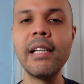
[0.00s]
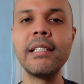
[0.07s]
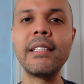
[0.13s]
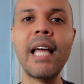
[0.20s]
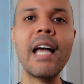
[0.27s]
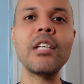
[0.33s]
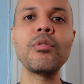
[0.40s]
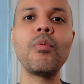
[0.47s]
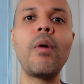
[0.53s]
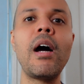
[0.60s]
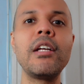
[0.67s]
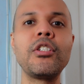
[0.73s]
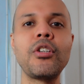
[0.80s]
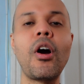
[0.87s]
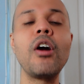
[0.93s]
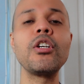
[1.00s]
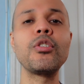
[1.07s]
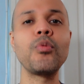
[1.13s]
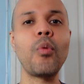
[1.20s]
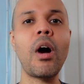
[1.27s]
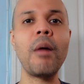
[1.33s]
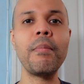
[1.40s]
That's why
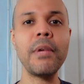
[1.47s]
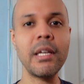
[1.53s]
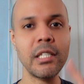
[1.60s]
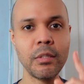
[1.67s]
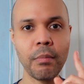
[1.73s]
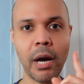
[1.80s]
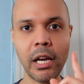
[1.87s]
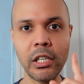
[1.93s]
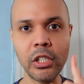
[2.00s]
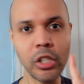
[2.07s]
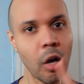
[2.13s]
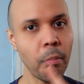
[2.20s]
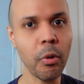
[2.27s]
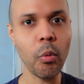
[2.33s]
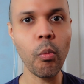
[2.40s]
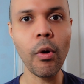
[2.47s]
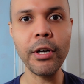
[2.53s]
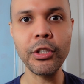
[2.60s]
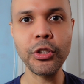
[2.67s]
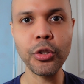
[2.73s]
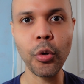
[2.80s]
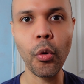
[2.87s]
Schwab is my number
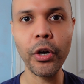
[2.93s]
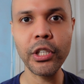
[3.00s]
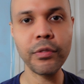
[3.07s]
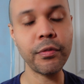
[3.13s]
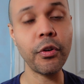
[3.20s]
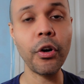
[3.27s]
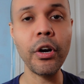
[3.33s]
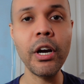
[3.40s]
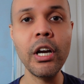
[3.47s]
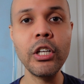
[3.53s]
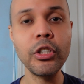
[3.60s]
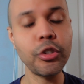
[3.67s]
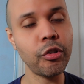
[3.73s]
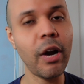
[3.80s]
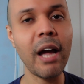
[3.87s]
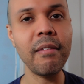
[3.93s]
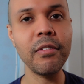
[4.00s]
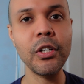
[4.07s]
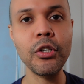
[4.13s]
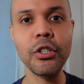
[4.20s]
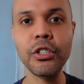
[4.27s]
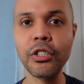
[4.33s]
1 choice for
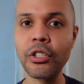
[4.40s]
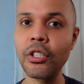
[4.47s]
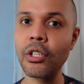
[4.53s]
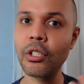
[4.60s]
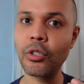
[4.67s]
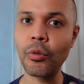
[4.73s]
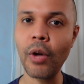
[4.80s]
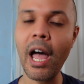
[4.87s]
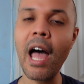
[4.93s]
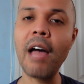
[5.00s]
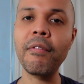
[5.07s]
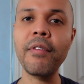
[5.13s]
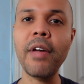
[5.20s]
travelers to have